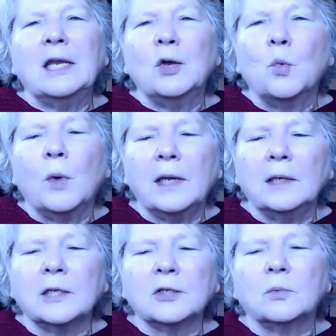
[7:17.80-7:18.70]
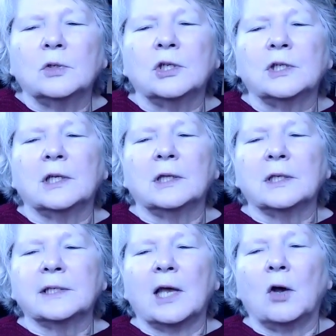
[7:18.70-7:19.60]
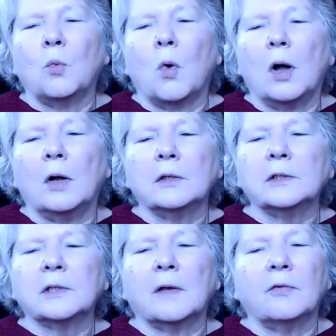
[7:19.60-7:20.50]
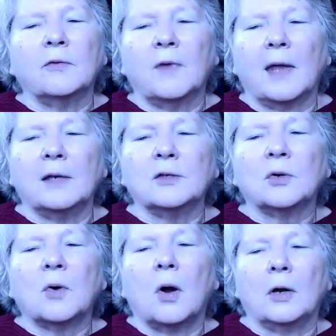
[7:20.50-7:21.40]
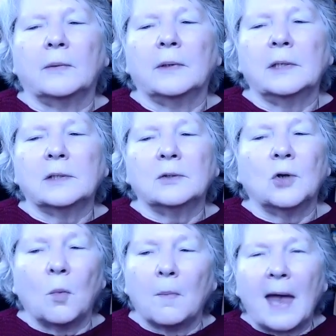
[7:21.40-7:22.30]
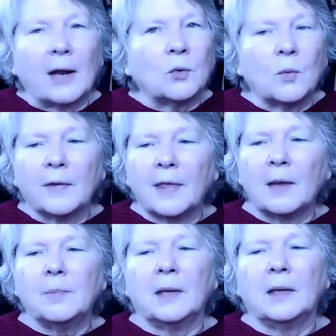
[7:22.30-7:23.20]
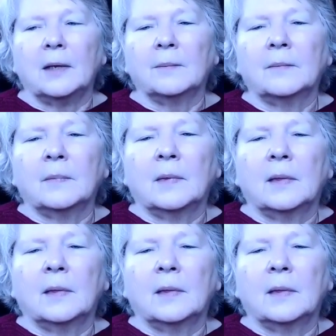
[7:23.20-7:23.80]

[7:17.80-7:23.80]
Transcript: Any weakness which is in the cell walls of the veins or arteries, no matter where they be,